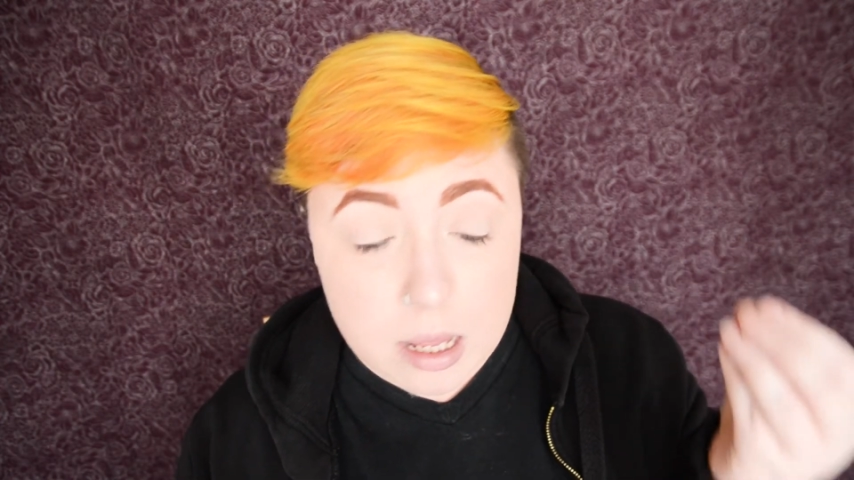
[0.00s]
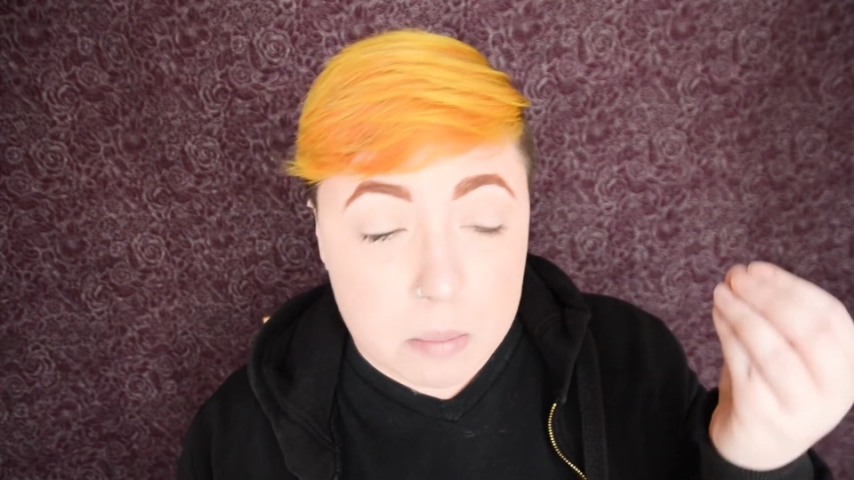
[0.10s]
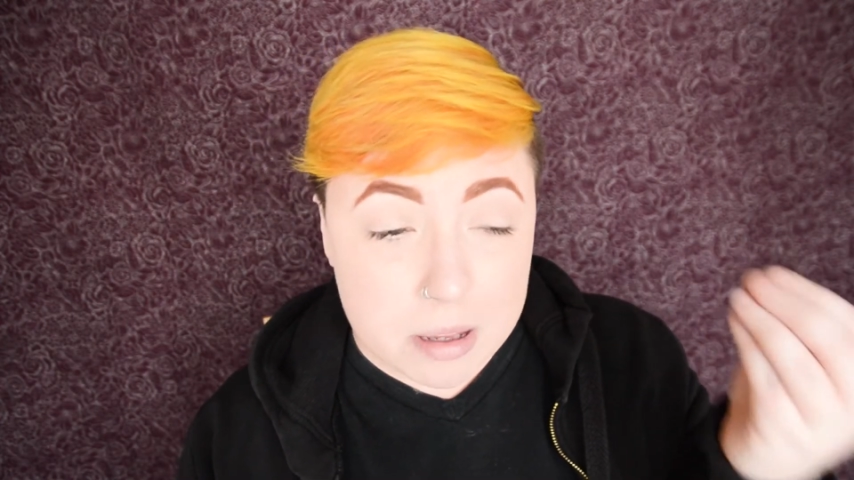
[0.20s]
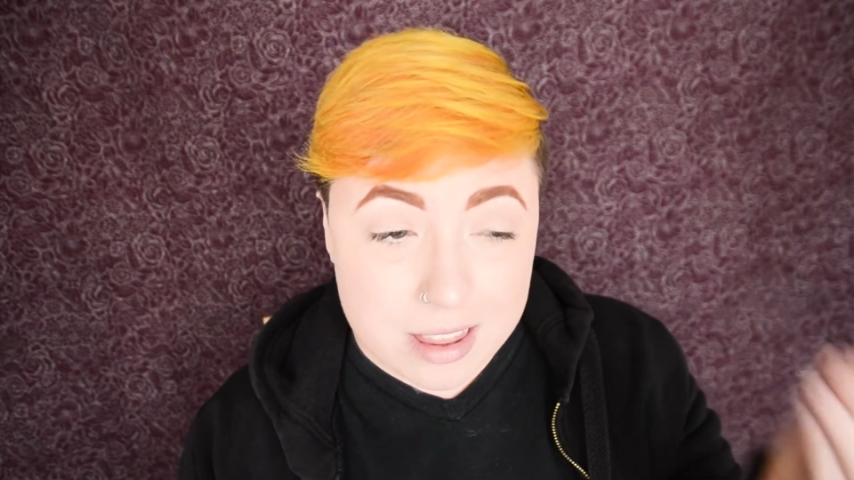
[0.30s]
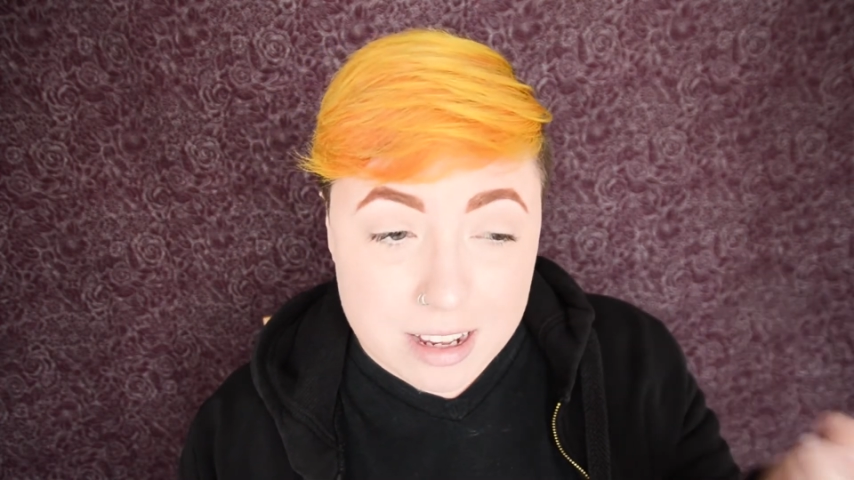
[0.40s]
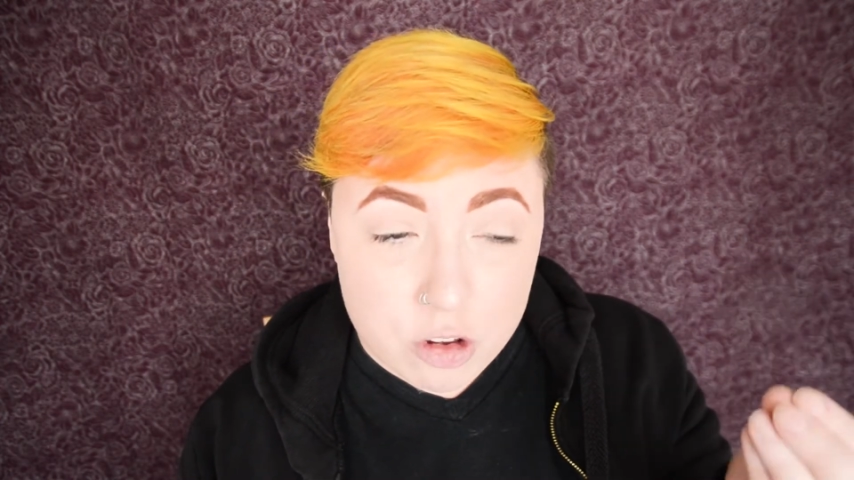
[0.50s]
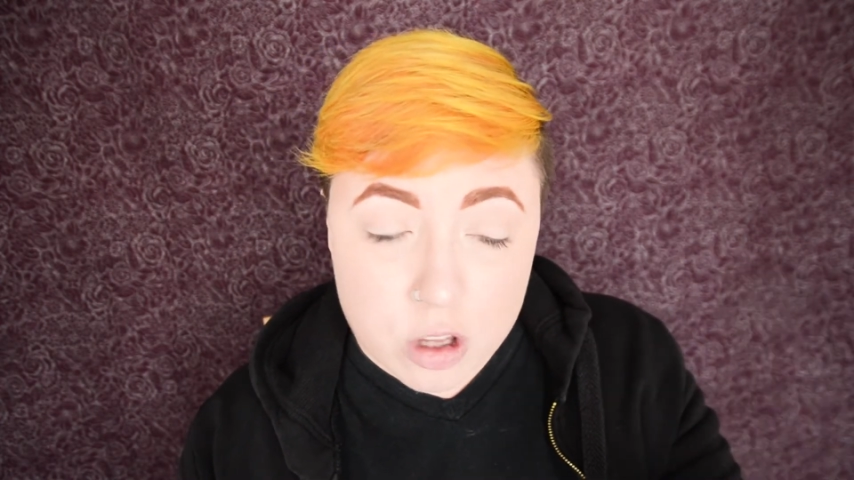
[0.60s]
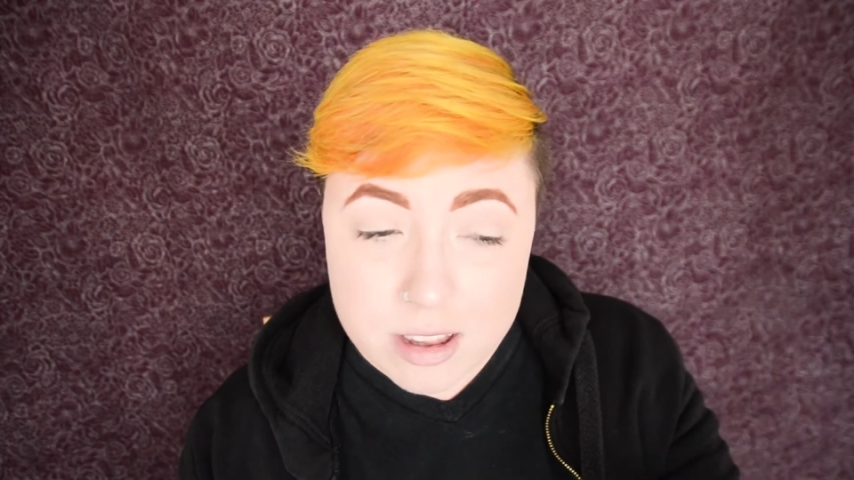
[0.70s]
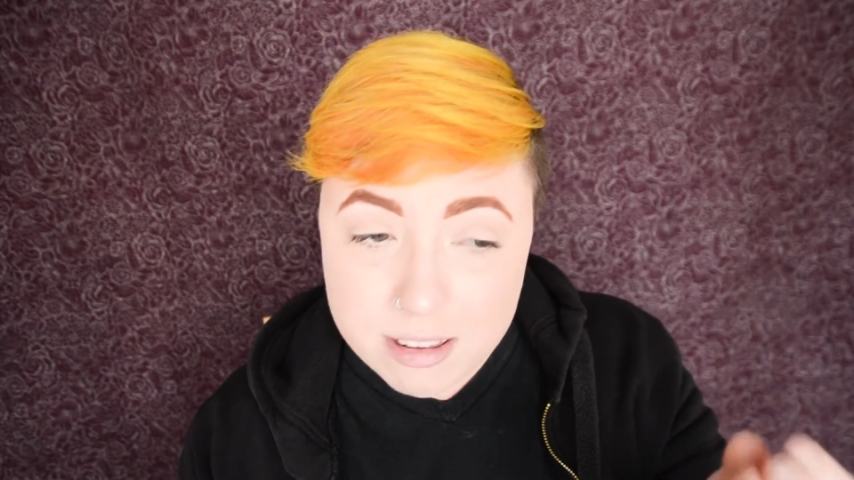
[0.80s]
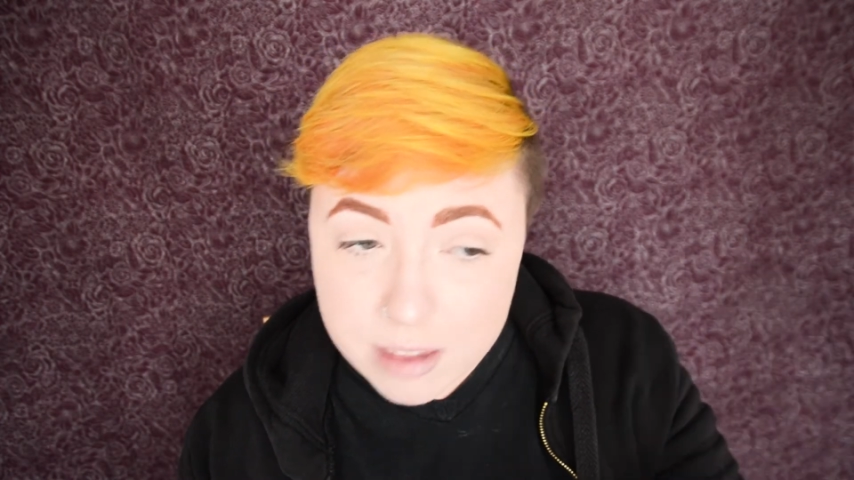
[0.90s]
but does
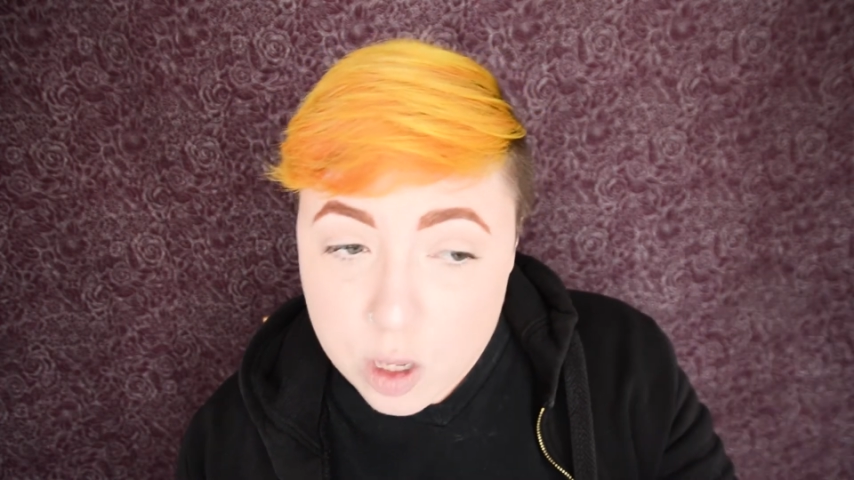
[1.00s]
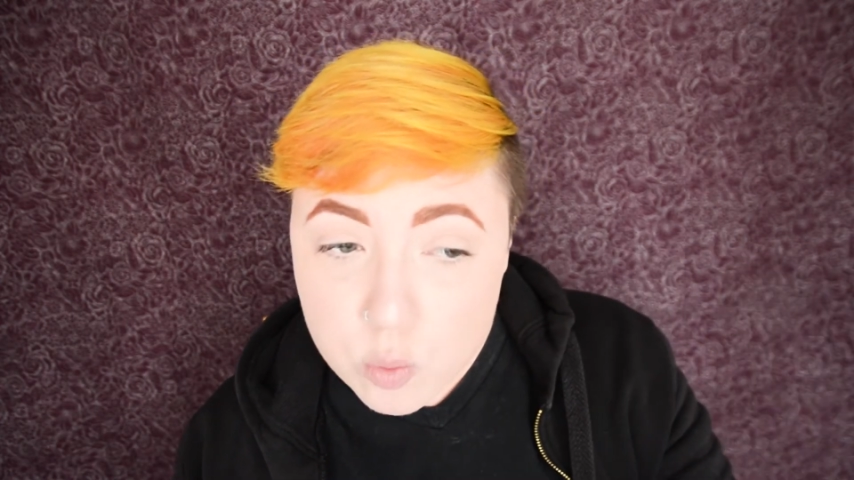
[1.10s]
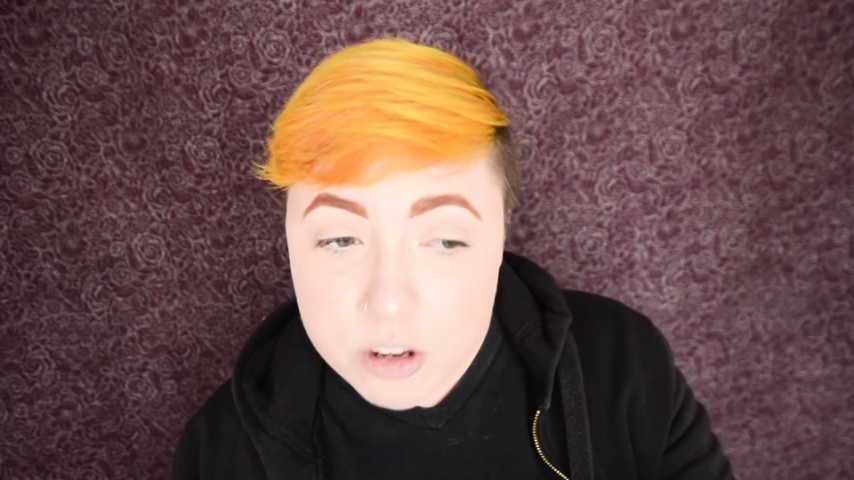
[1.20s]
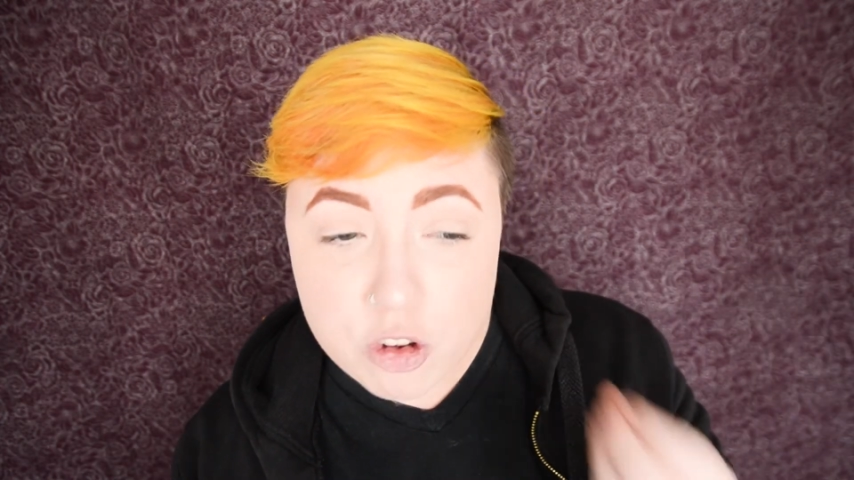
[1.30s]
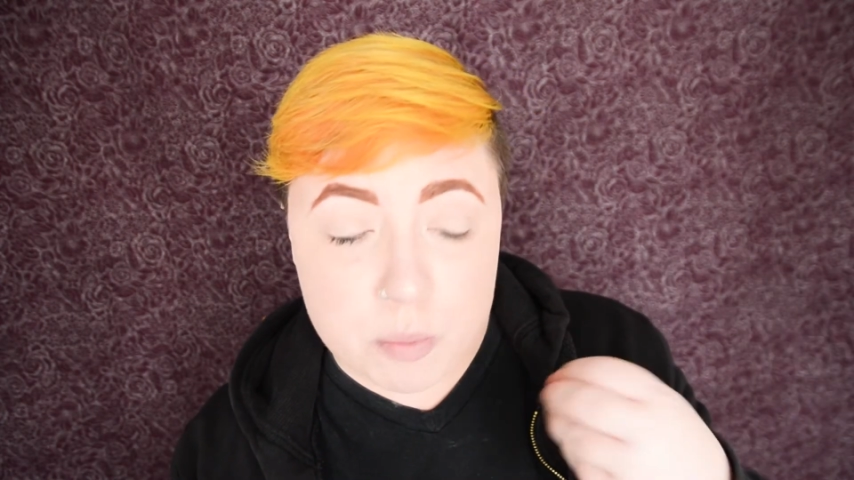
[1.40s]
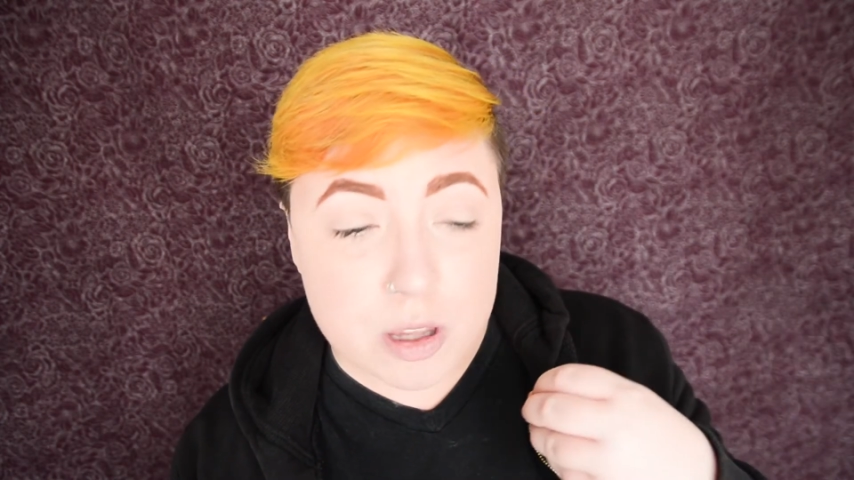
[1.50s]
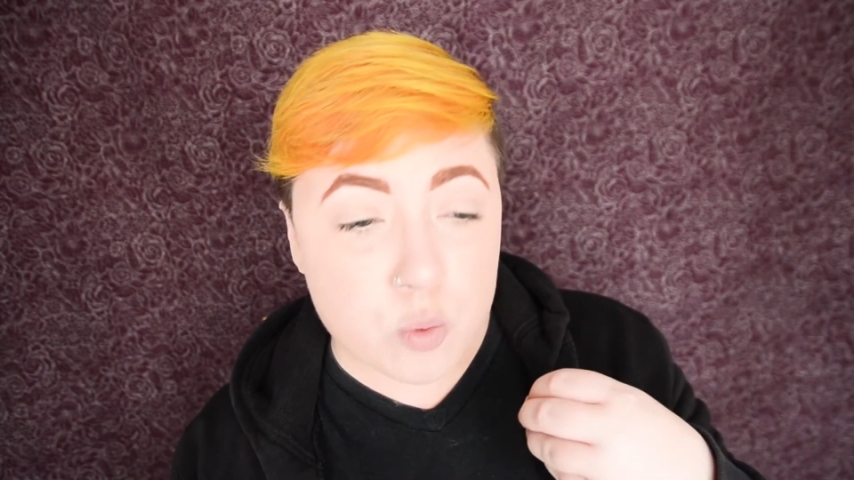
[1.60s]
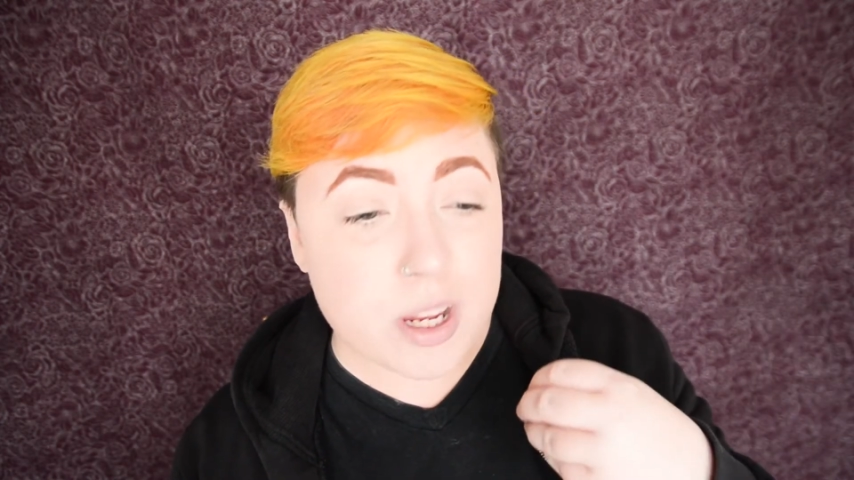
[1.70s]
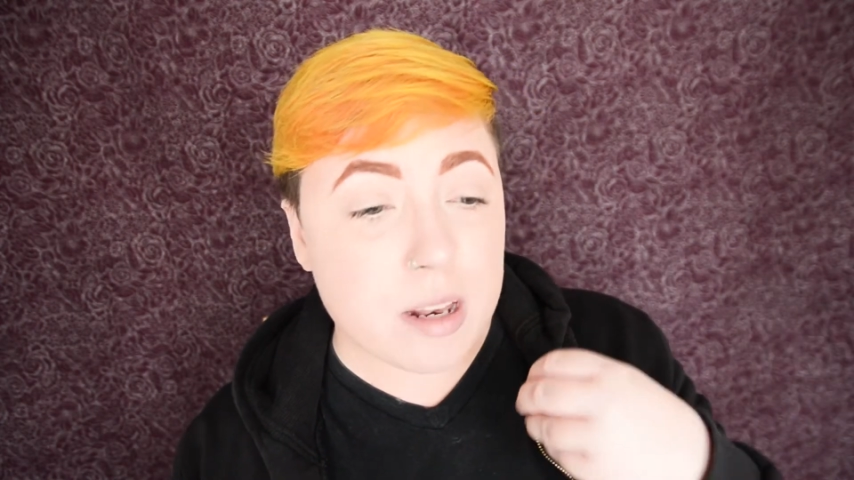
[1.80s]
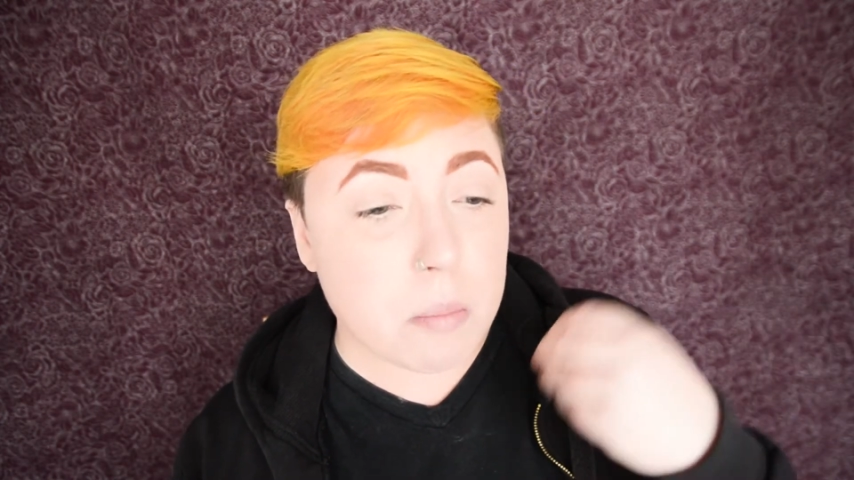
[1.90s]
not distinguish
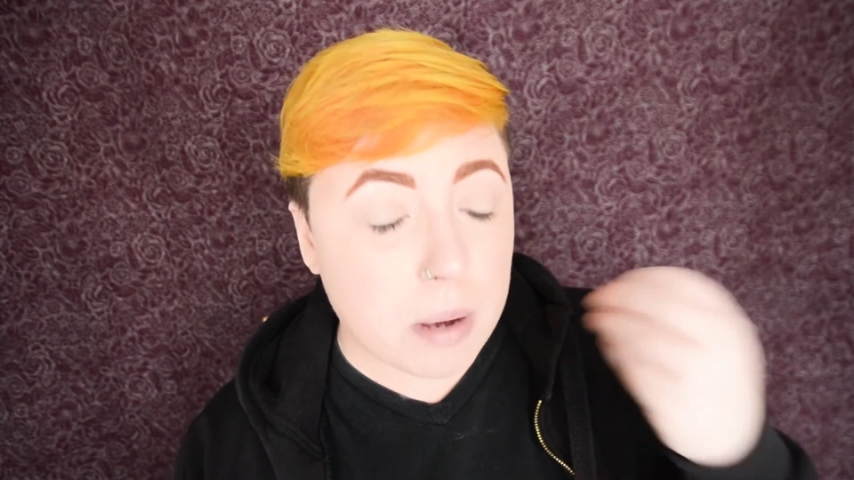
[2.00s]
between